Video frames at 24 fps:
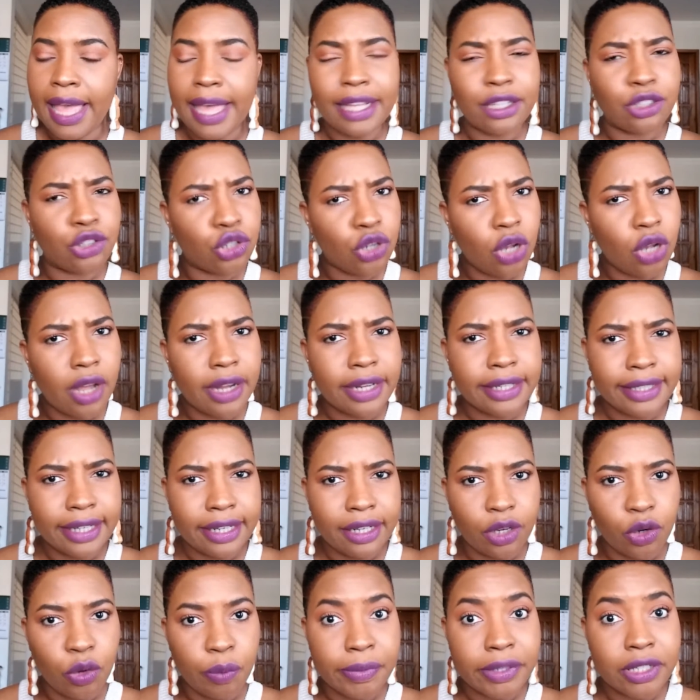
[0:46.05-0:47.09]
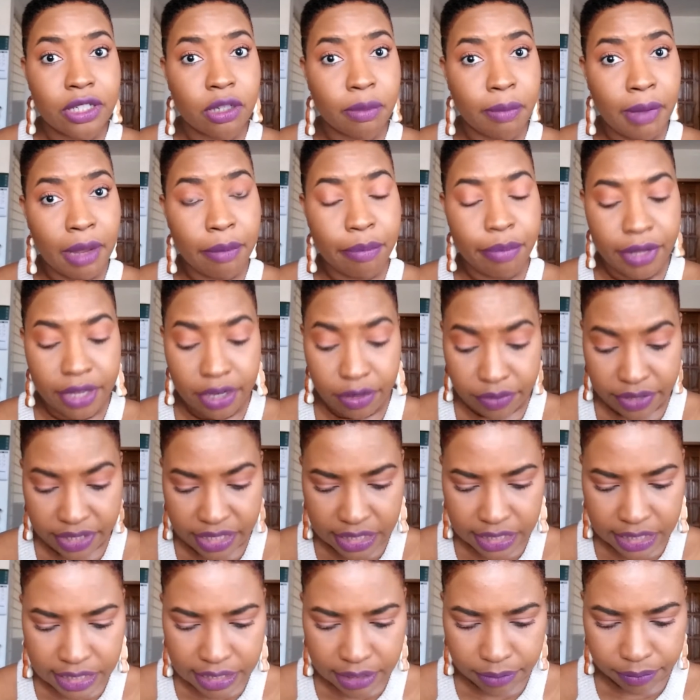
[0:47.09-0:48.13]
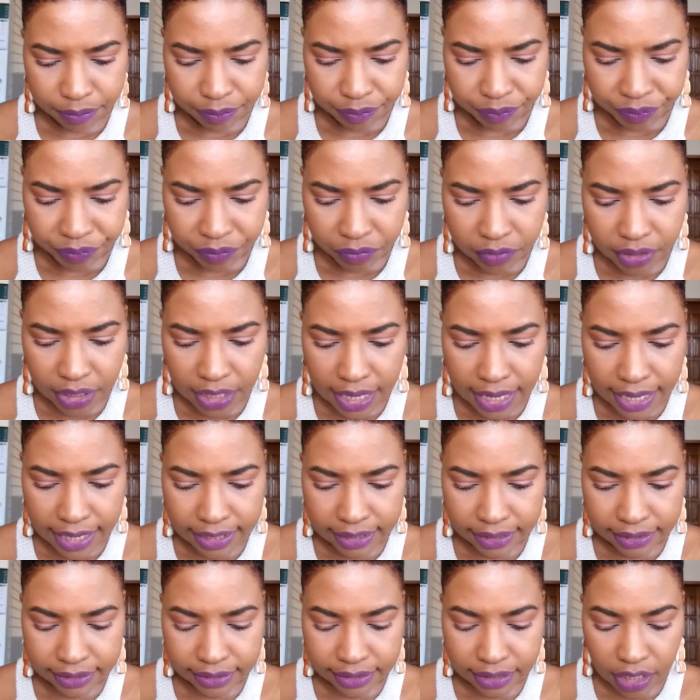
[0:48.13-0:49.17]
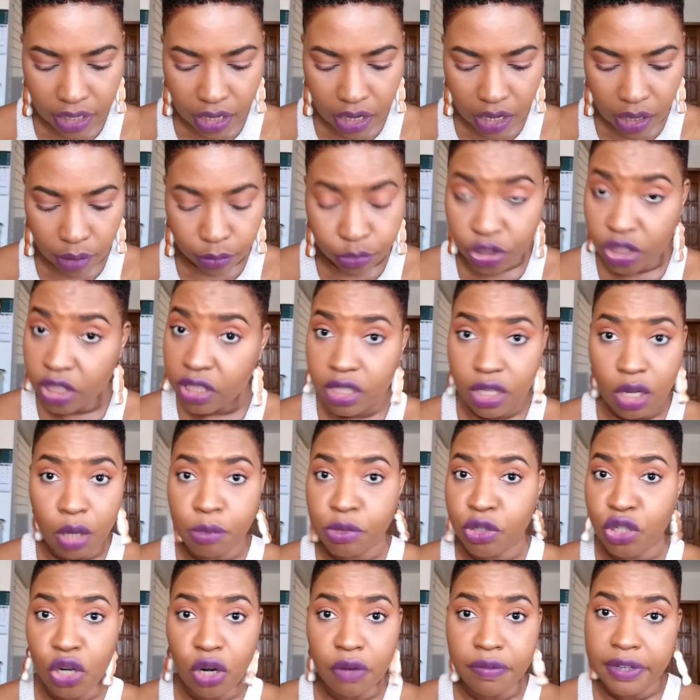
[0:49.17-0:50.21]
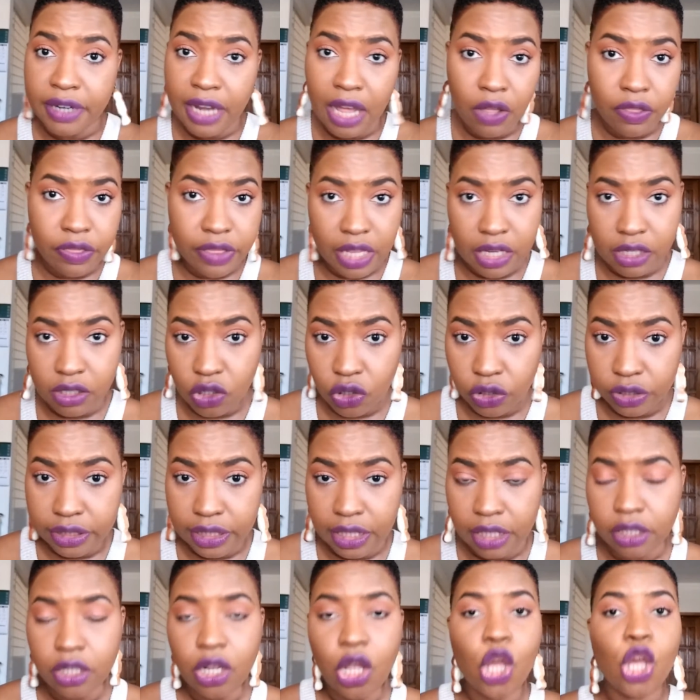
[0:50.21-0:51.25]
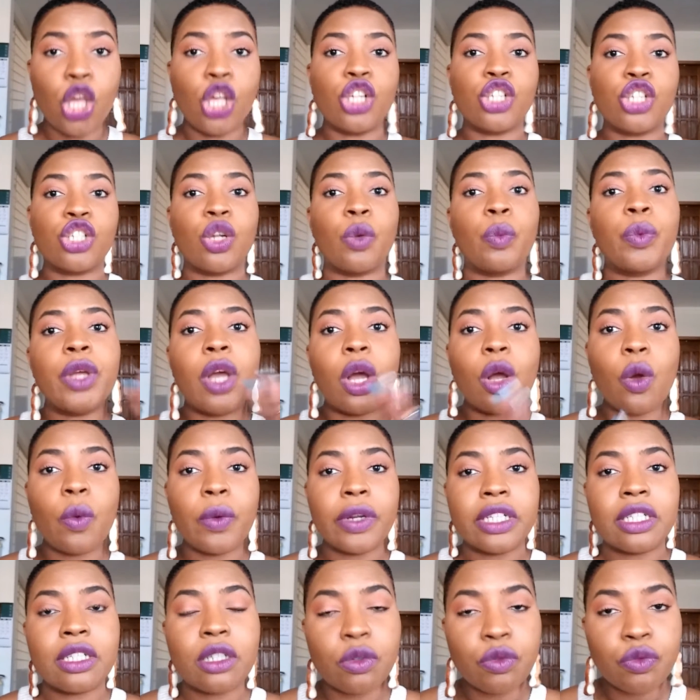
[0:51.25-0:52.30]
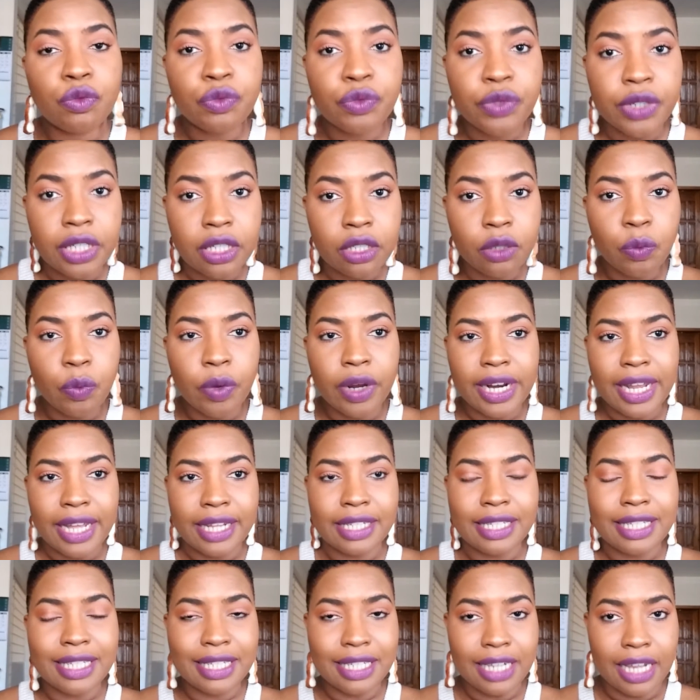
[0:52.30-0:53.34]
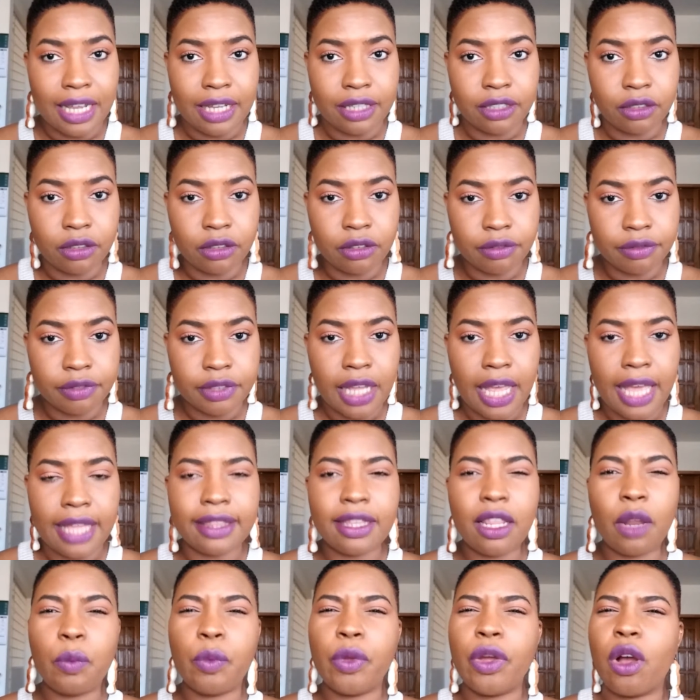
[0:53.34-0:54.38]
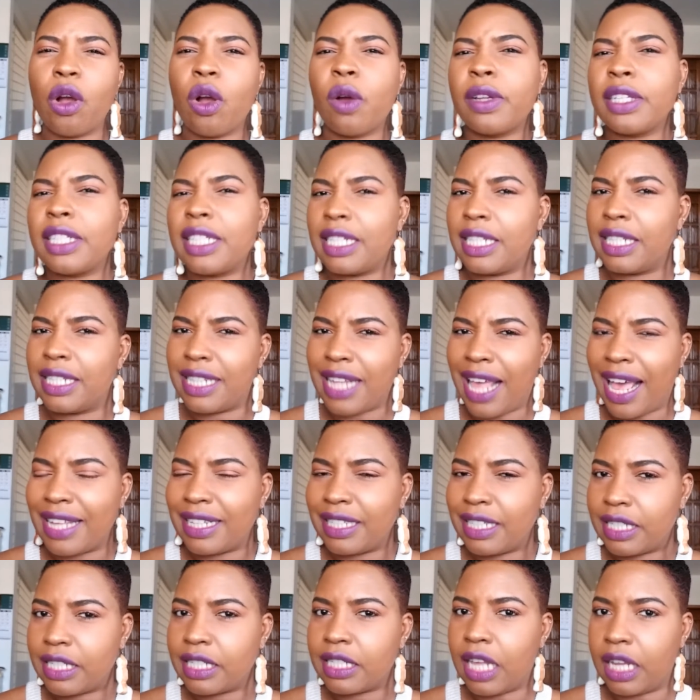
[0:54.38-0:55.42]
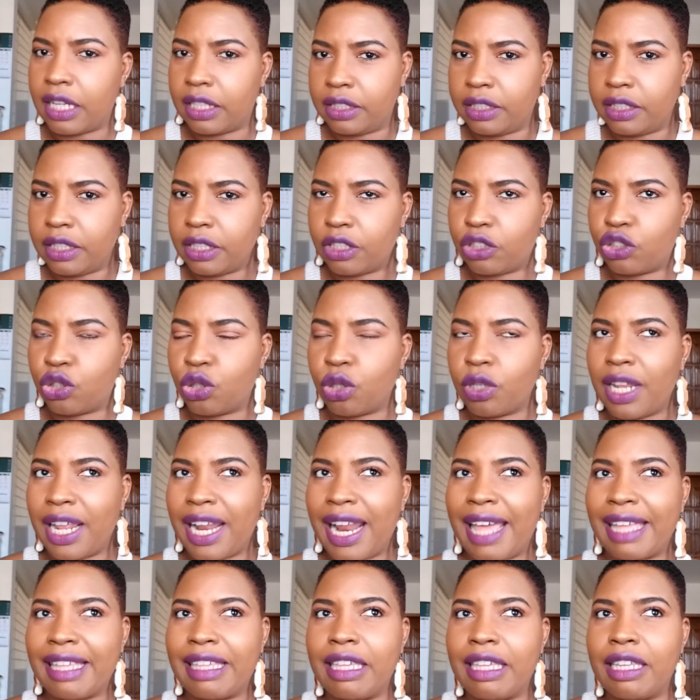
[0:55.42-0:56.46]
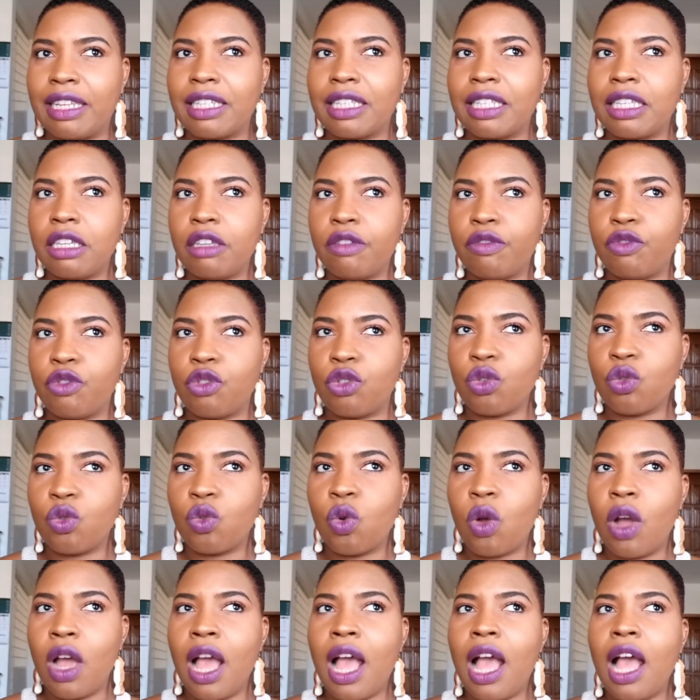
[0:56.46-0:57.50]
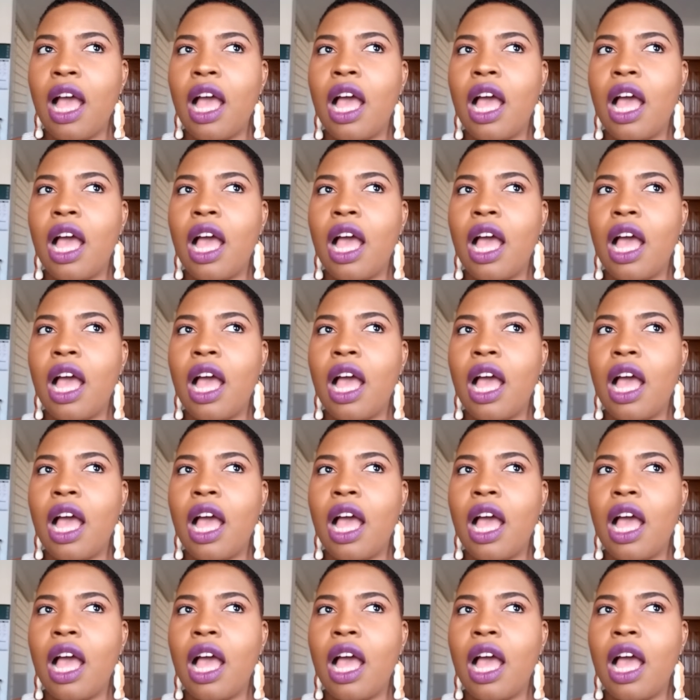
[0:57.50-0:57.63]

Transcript: and talking a little bit to my parents and just observing how things are done. So we are going to read what I said, and then we are going to dissect it so that I can give you